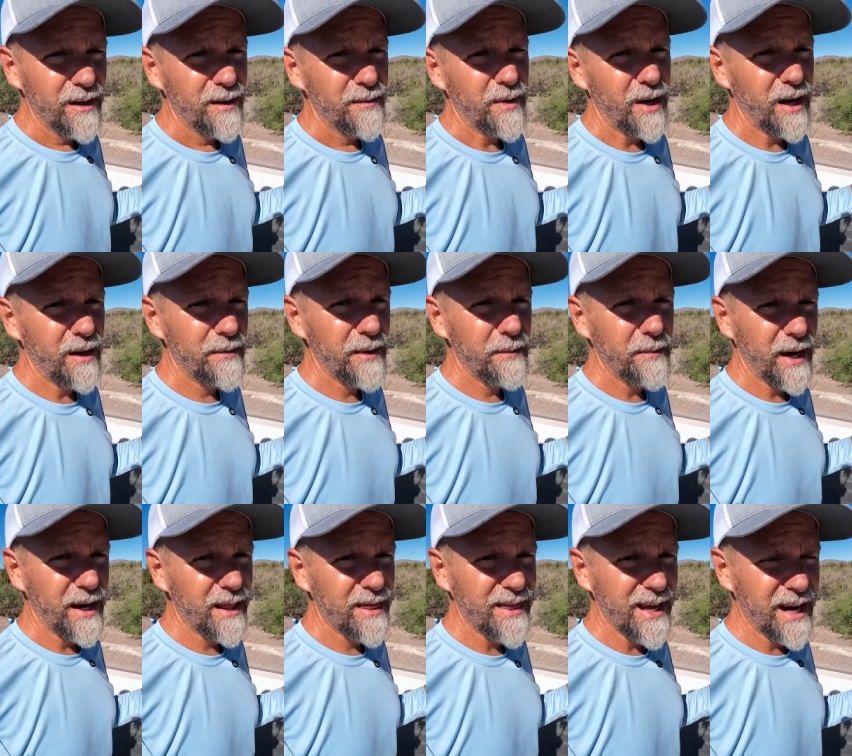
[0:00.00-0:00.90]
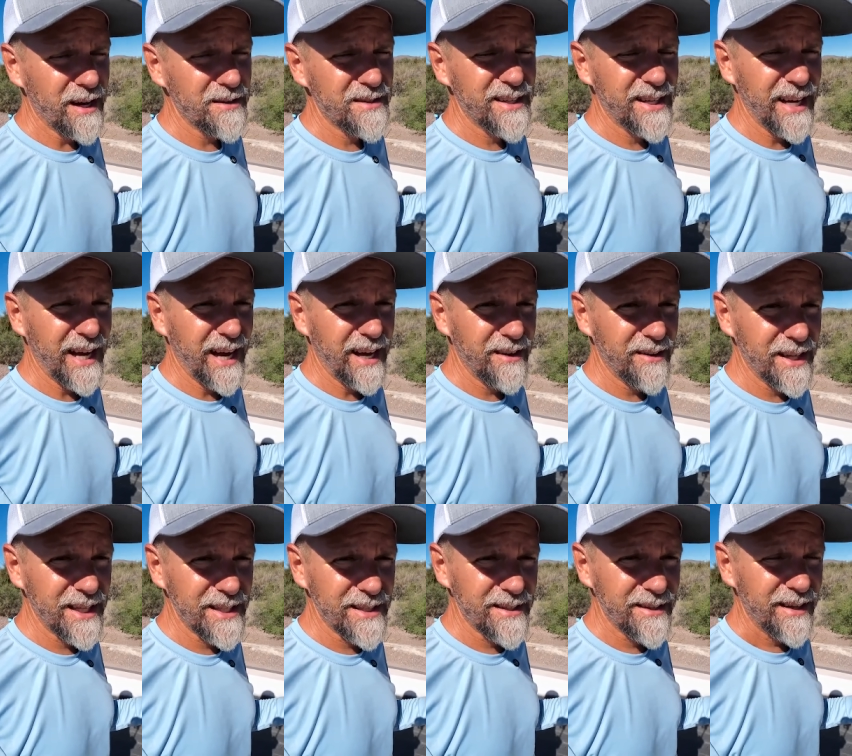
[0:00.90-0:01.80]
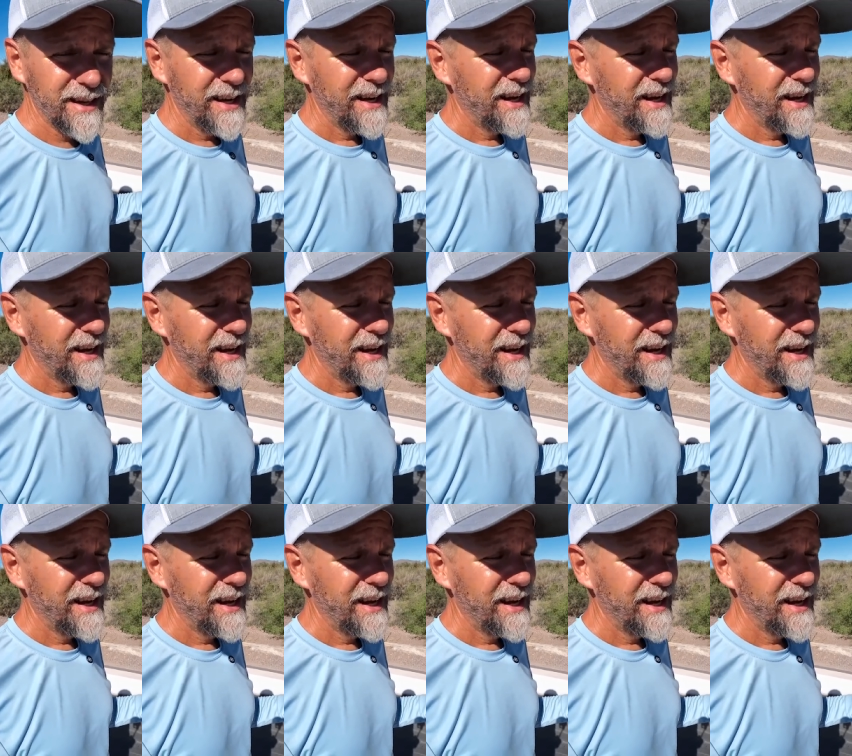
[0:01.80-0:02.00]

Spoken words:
probably about 1,000 gallons.